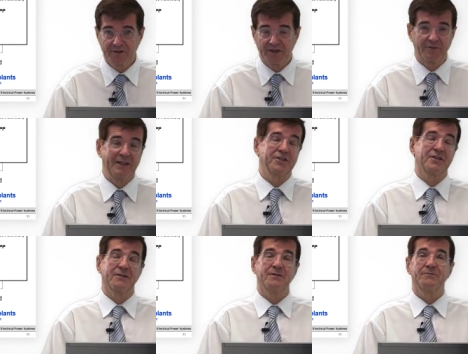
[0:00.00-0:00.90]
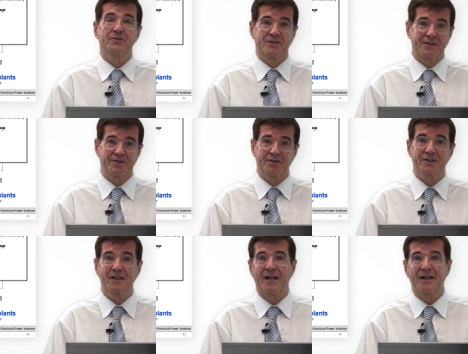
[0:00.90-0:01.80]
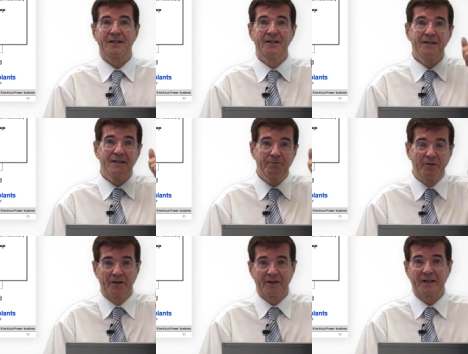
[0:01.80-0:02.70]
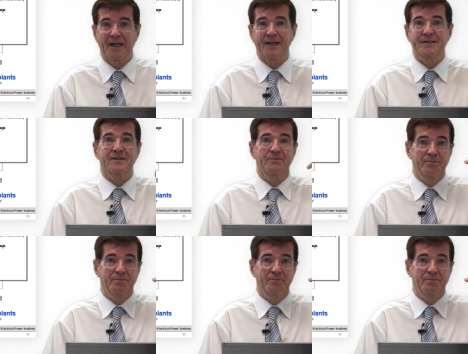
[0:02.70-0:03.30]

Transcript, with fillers: generation procedures like burning gas,